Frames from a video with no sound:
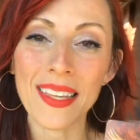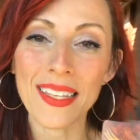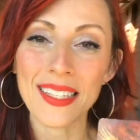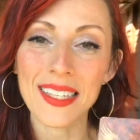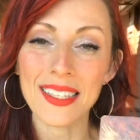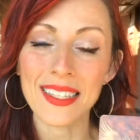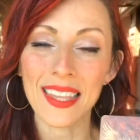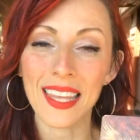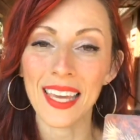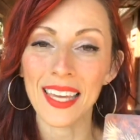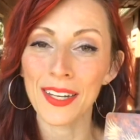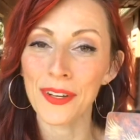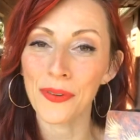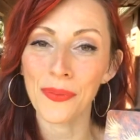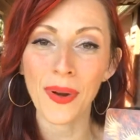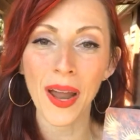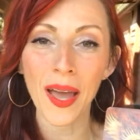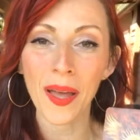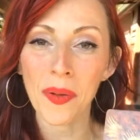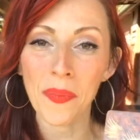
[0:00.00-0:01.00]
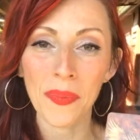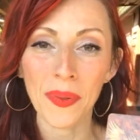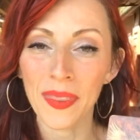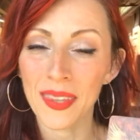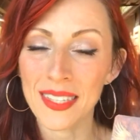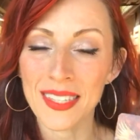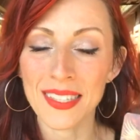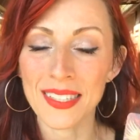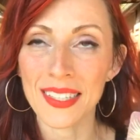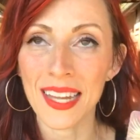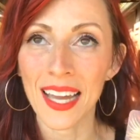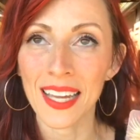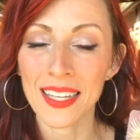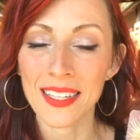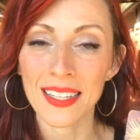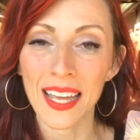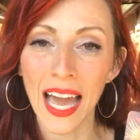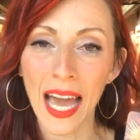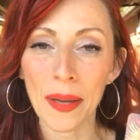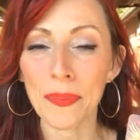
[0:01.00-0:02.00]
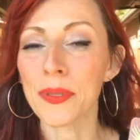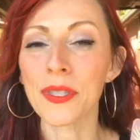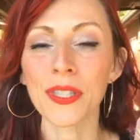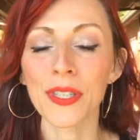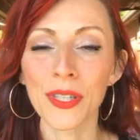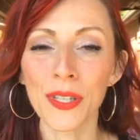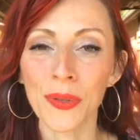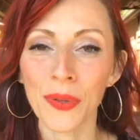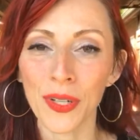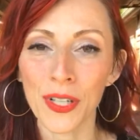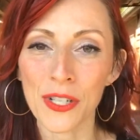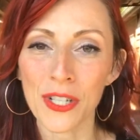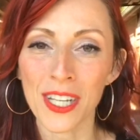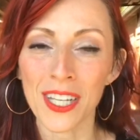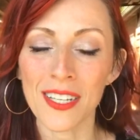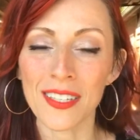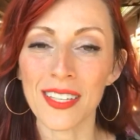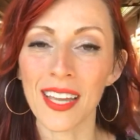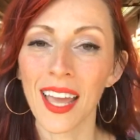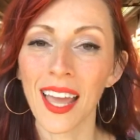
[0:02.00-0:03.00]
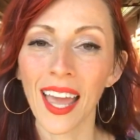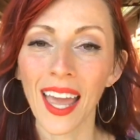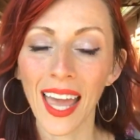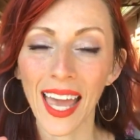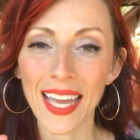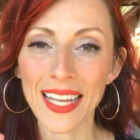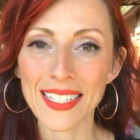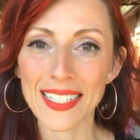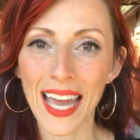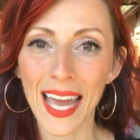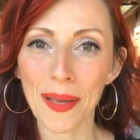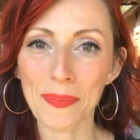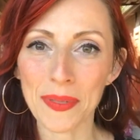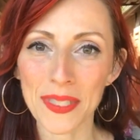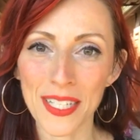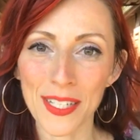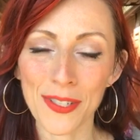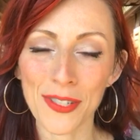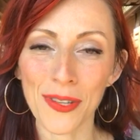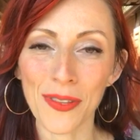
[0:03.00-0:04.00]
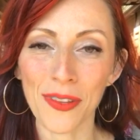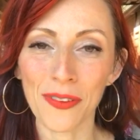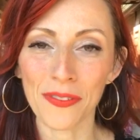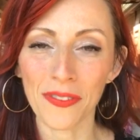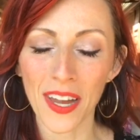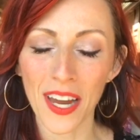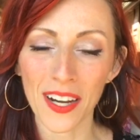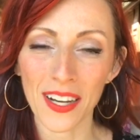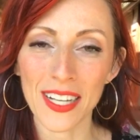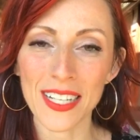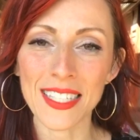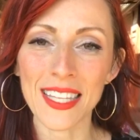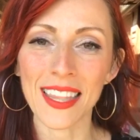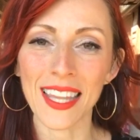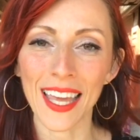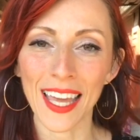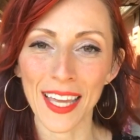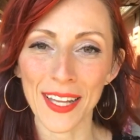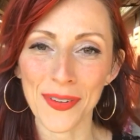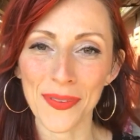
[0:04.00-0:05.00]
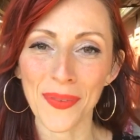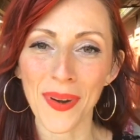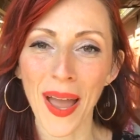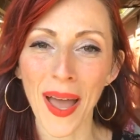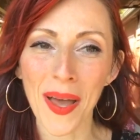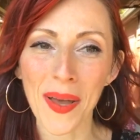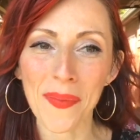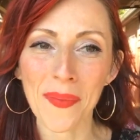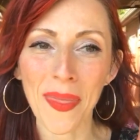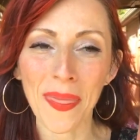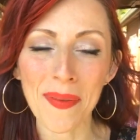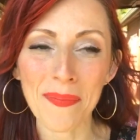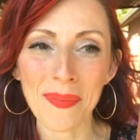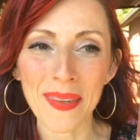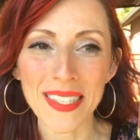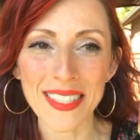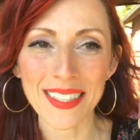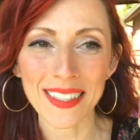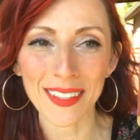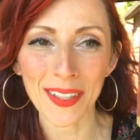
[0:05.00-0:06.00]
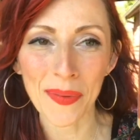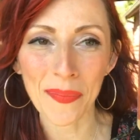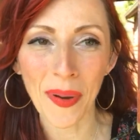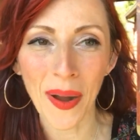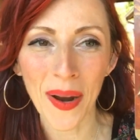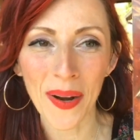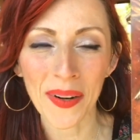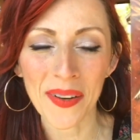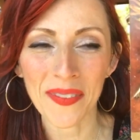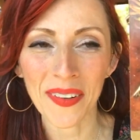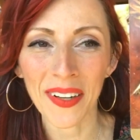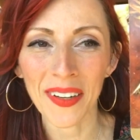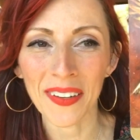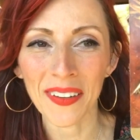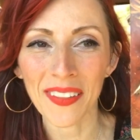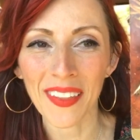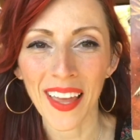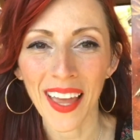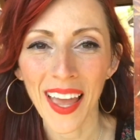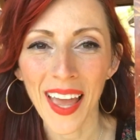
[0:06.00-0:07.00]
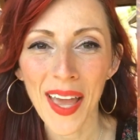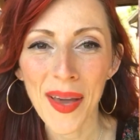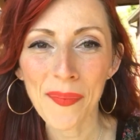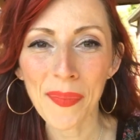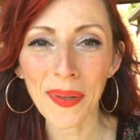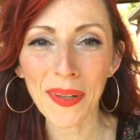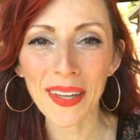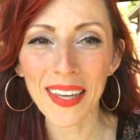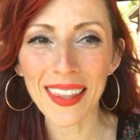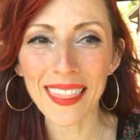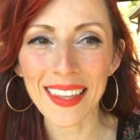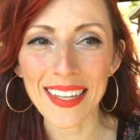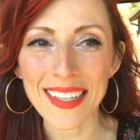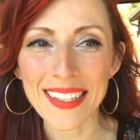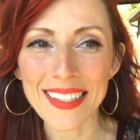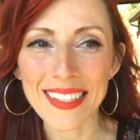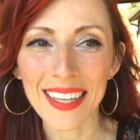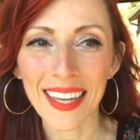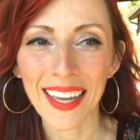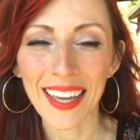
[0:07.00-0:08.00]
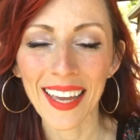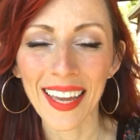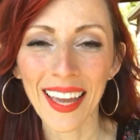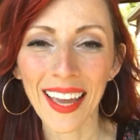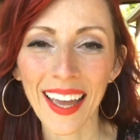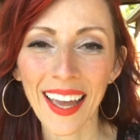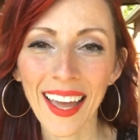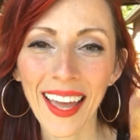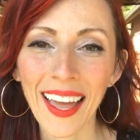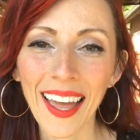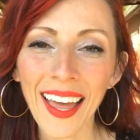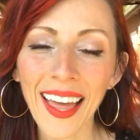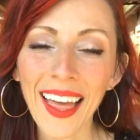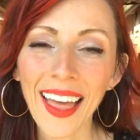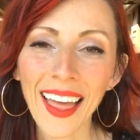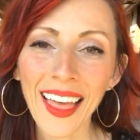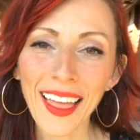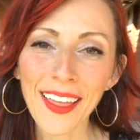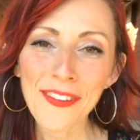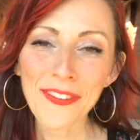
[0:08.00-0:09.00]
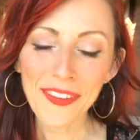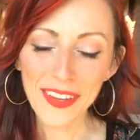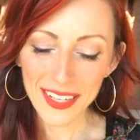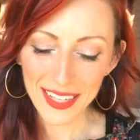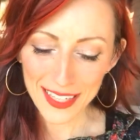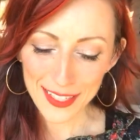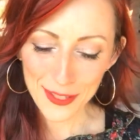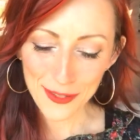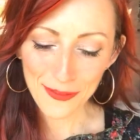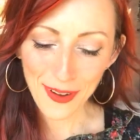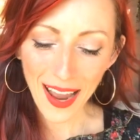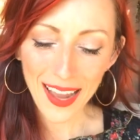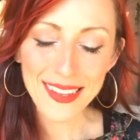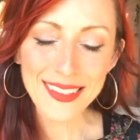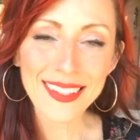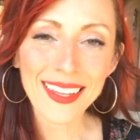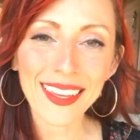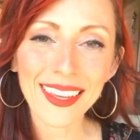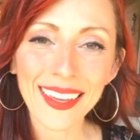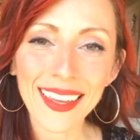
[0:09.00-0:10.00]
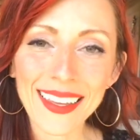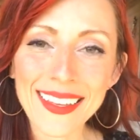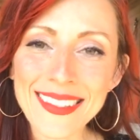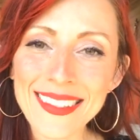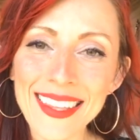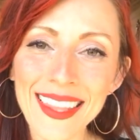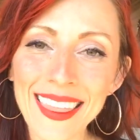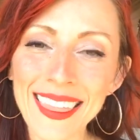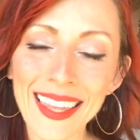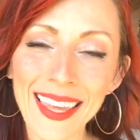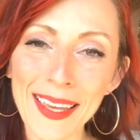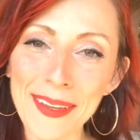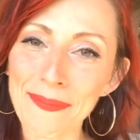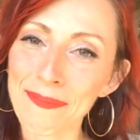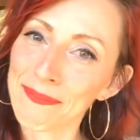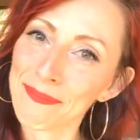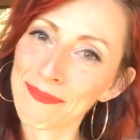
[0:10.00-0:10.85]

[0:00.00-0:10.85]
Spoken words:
is the Hidden Realm. This deck is absolutely gorgeous. It taps into the fairies and the hidden realm and the mystical part of Earth. But look at this. Phoenix Rising is the theme.